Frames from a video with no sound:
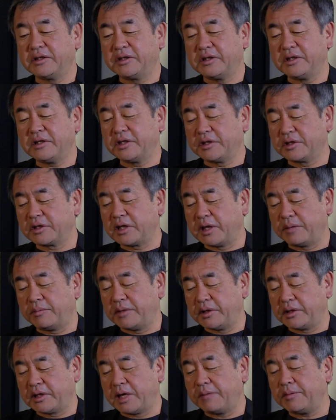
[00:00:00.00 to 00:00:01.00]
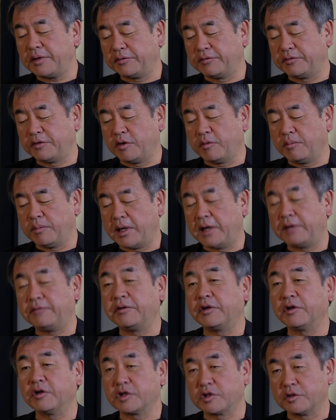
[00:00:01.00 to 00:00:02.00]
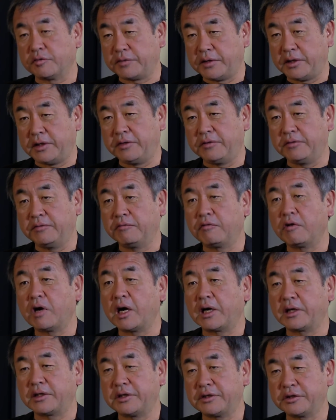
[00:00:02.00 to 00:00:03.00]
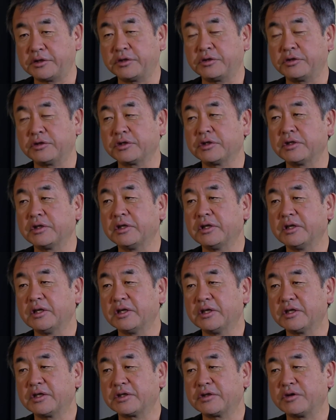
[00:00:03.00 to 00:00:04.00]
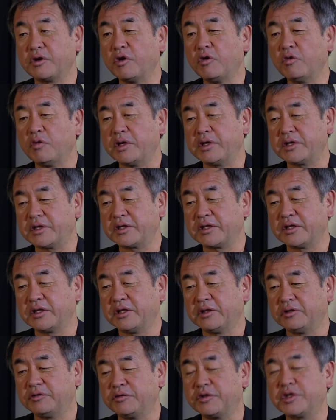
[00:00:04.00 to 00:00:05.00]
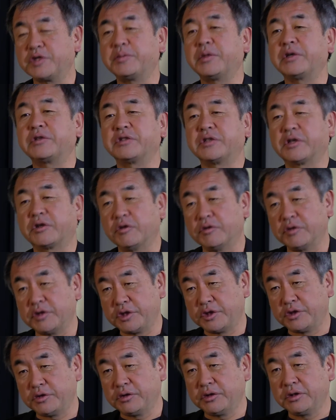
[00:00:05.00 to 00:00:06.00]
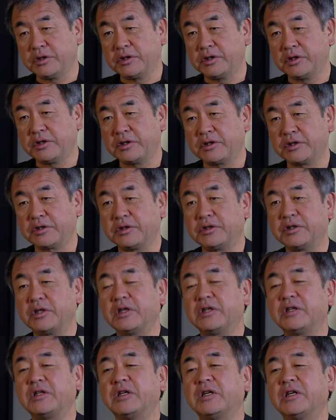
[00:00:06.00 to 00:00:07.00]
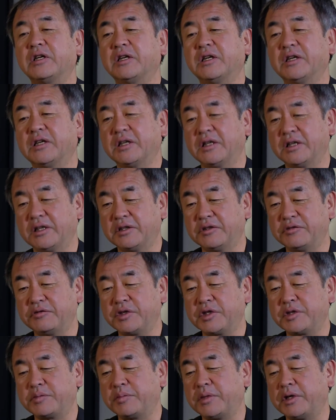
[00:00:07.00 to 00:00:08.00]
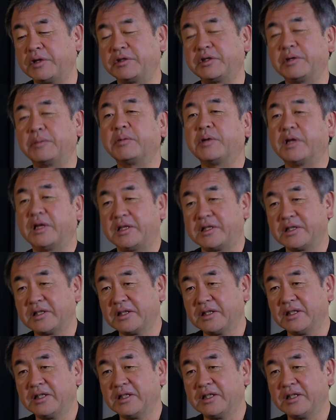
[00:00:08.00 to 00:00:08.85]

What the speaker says: This is coming from my philosophy for architecture. So always respect the condition and respect the place.